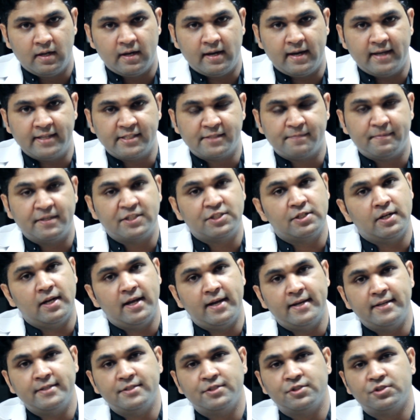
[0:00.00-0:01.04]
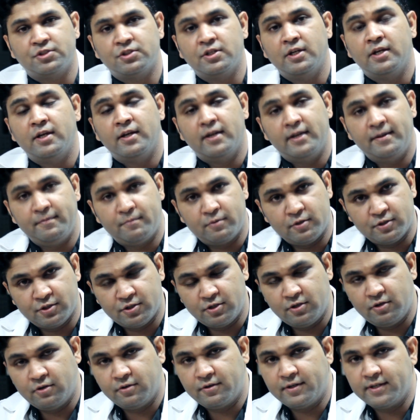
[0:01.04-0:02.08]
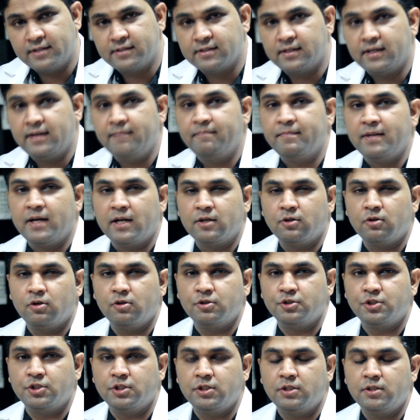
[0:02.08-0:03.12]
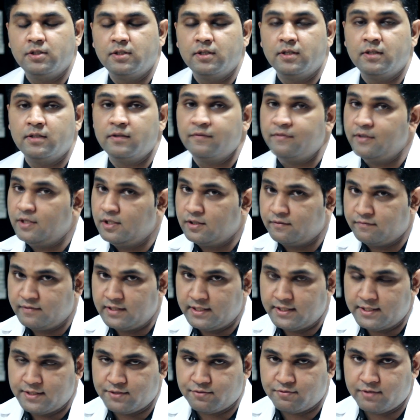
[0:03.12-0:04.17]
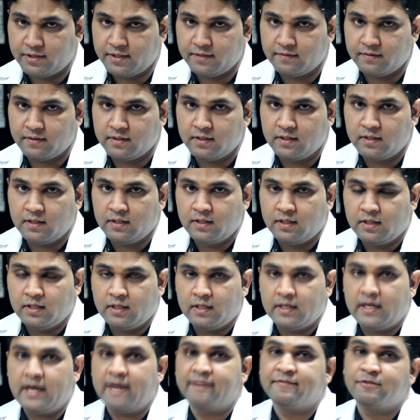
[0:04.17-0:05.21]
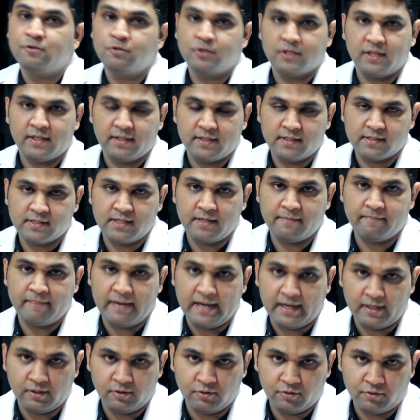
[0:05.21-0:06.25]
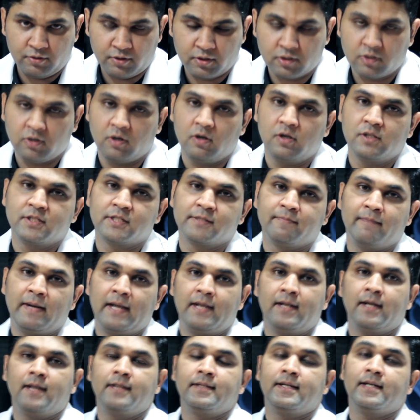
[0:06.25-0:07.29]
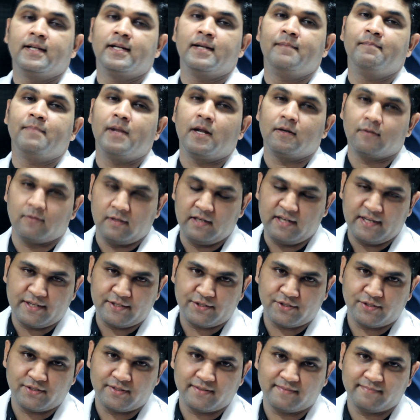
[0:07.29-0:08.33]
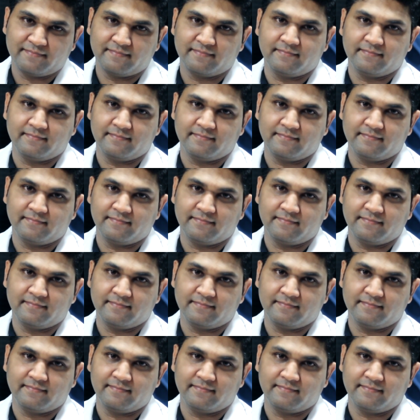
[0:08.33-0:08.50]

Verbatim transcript: I specialize in prosthodontics and implantology in the field of dentistry. I have two centers in Bangalore called Smile Line Dental Implant Clinics.